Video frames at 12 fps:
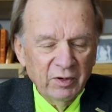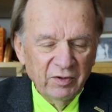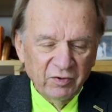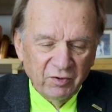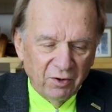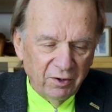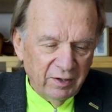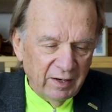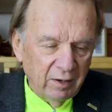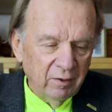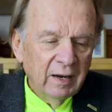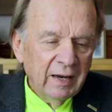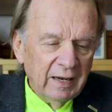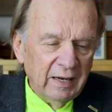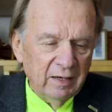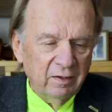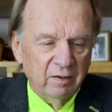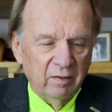but it's gone down
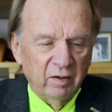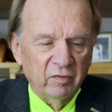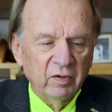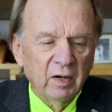into this.